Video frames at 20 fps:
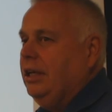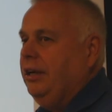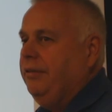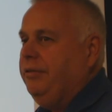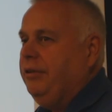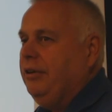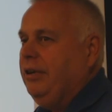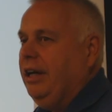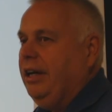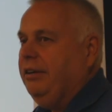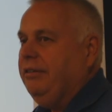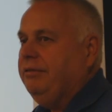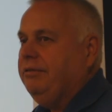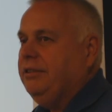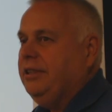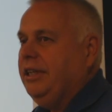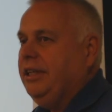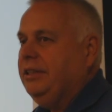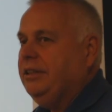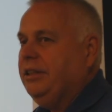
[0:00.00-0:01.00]
if you
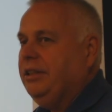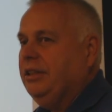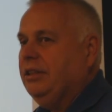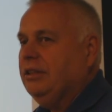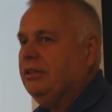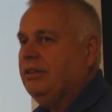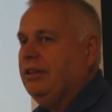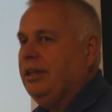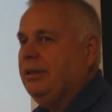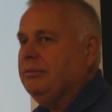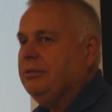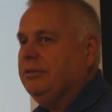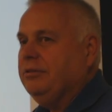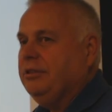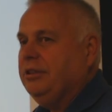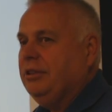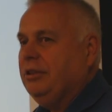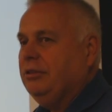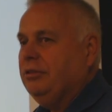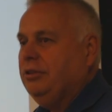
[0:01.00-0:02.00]
have 10 kilograms of
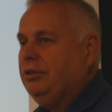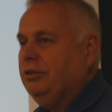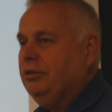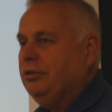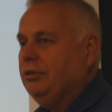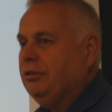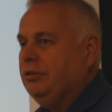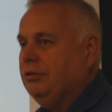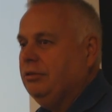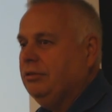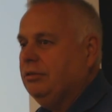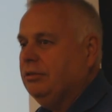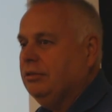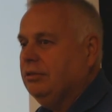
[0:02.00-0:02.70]
CO2,